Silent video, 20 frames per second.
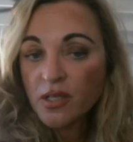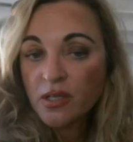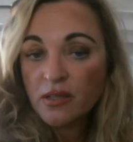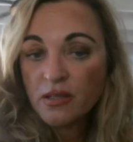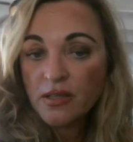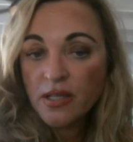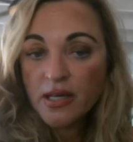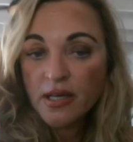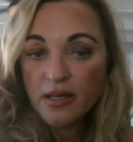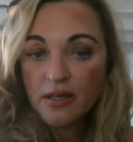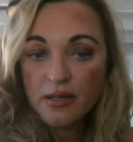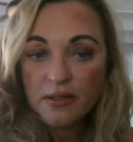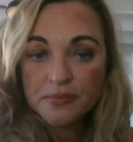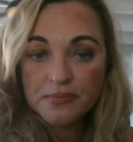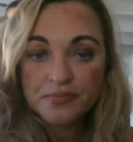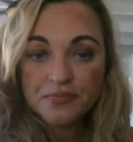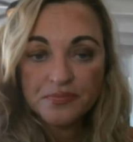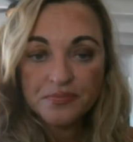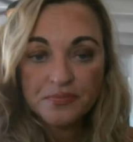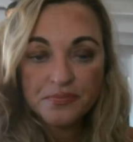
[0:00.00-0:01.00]
thing.
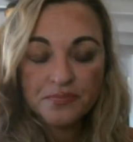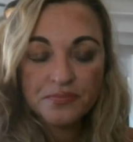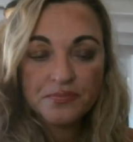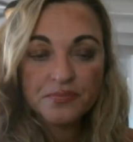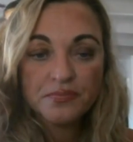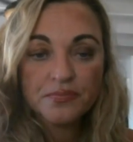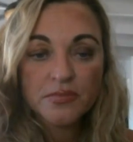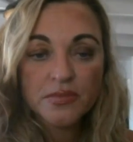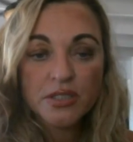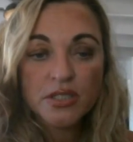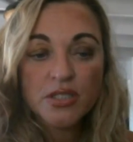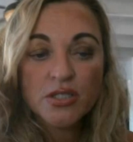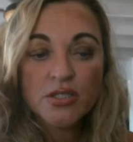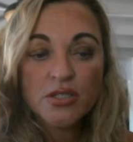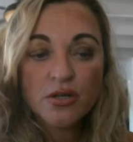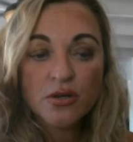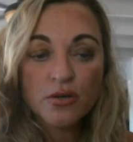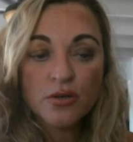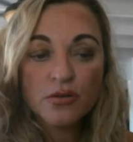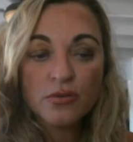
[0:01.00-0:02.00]

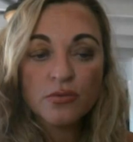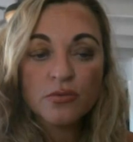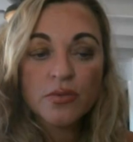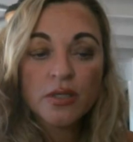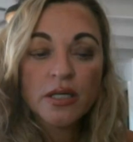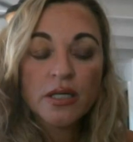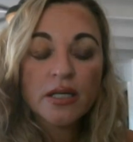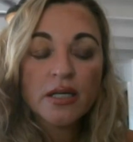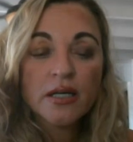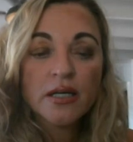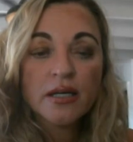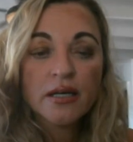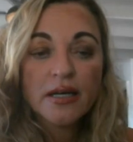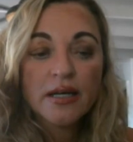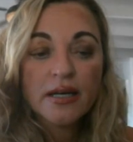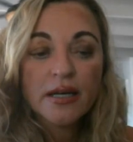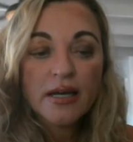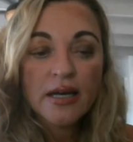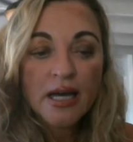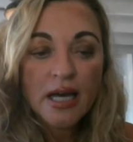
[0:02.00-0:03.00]
So,
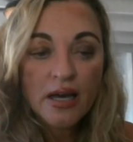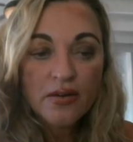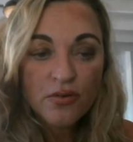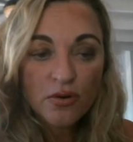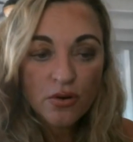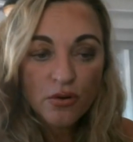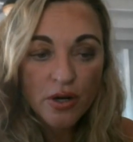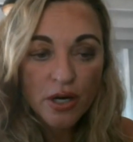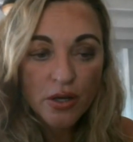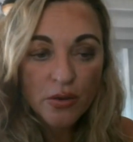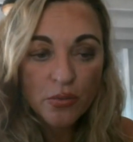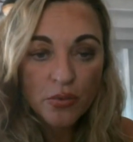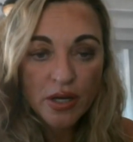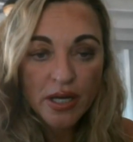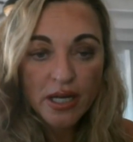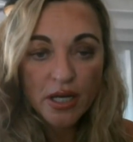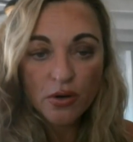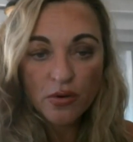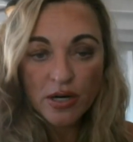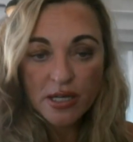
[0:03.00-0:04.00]
have a great
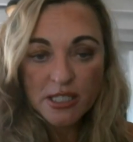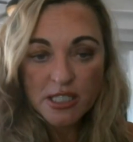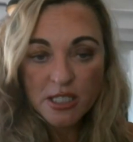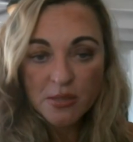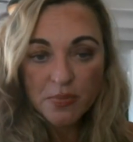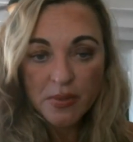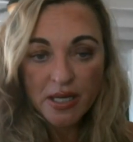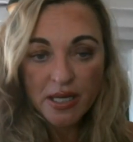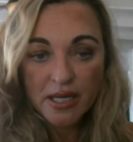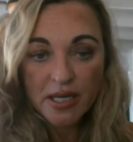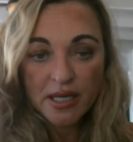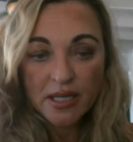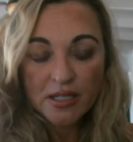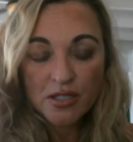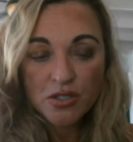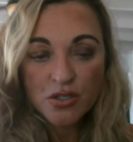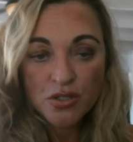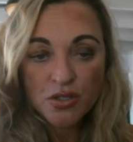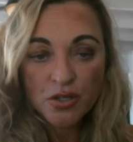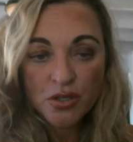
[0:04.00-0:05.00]
week. Great speaking
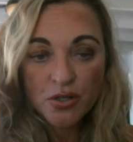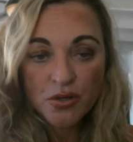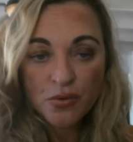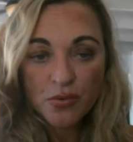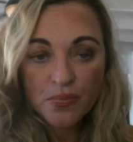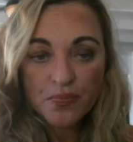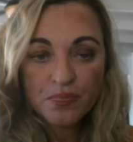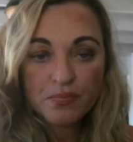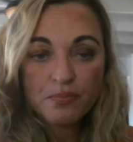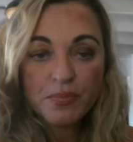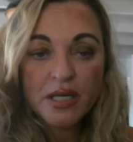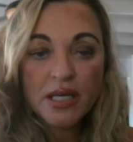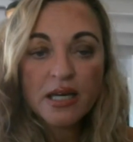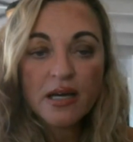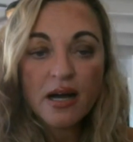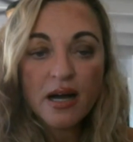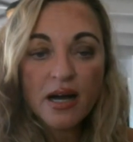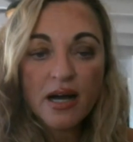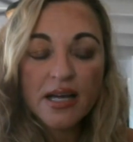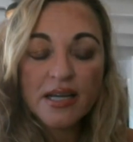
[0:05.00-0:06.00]
to you. Be
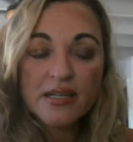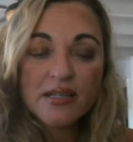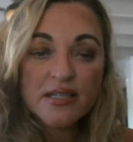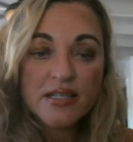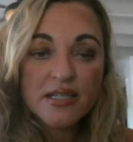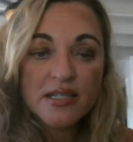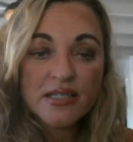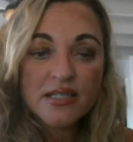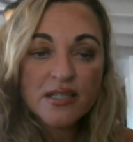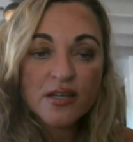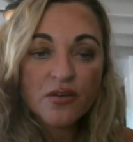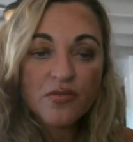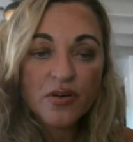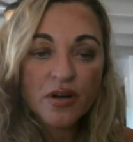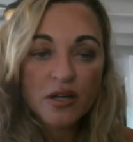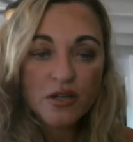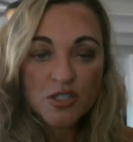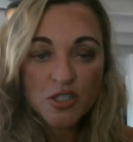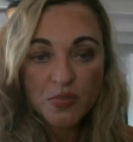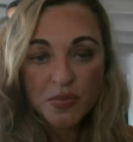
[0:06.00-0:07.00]
kind to yourself, and
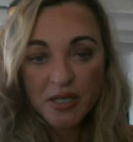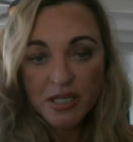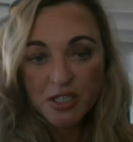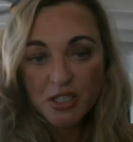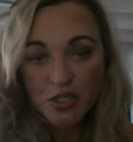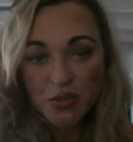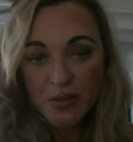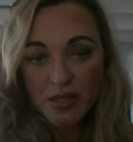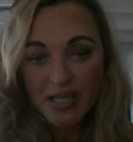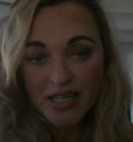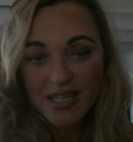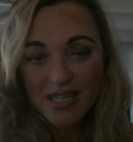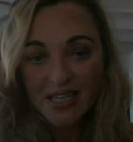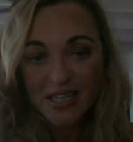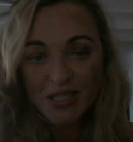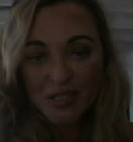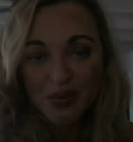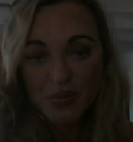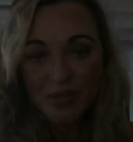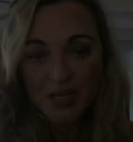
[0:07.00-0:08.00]
I'll speak to you again
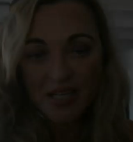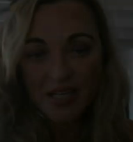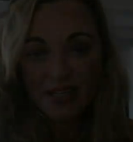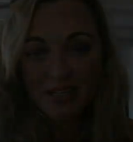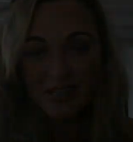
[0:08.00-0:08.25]
next week.